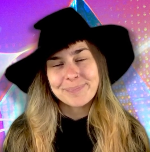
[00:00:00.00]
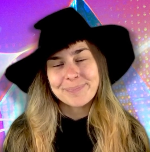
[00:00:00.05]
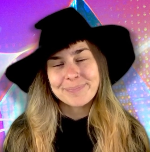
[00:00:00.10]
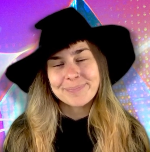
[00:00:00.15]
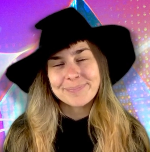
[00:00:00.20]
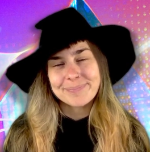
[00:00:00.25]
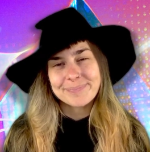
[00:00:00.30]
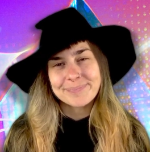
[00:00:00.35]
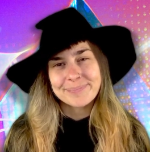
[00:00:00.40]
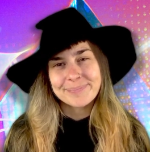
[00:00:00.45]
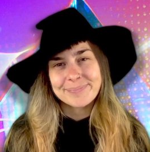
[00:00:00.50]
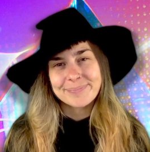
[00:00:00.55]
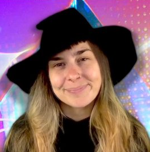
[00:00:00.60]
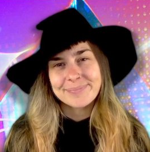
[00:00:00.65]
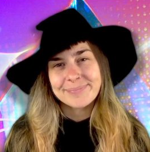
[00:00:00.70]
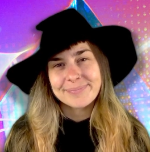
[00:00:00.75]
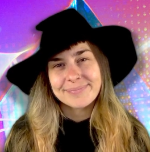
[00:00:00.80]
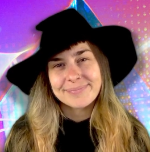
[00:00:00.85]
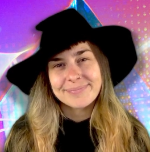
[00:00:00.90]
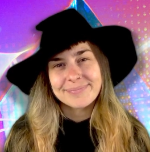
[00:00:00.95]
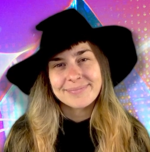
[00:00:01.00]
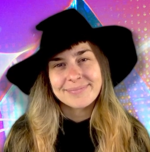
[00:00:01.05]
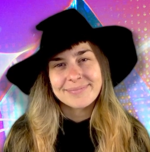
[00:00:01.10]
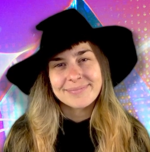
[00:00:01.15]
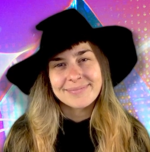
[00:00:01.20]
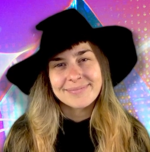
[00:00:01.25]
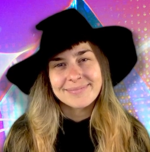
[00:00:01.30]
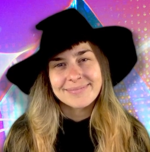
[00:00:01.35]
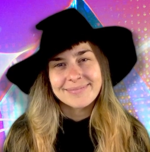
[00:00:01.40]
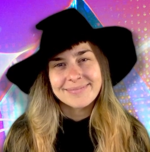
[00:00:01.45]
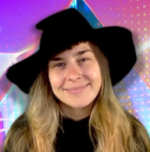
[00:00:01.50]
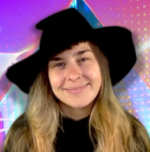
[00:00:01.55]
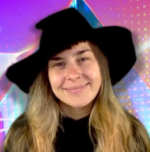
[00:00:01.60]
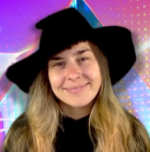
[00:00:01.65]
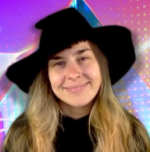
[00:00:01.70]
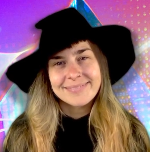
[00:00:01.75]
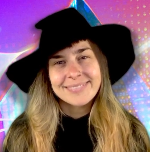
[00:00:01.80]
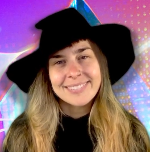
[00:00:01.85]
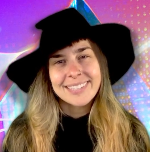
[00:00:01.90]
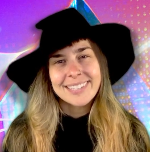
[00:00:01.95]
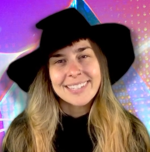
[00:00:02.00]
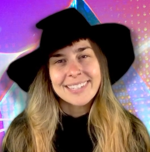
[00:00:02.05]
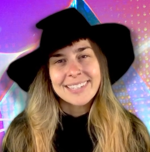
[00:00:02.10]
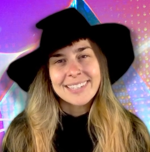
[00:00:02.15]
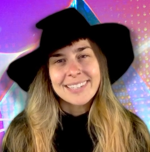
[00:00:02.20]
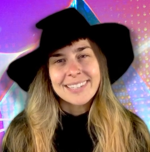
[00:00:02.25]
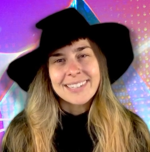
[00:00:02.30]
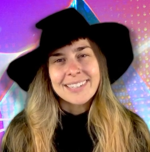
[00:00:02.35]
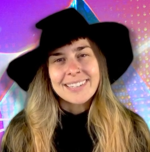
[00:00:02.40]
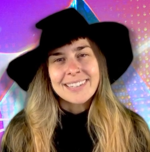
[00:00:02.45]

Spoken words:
No one is speaking in this clip.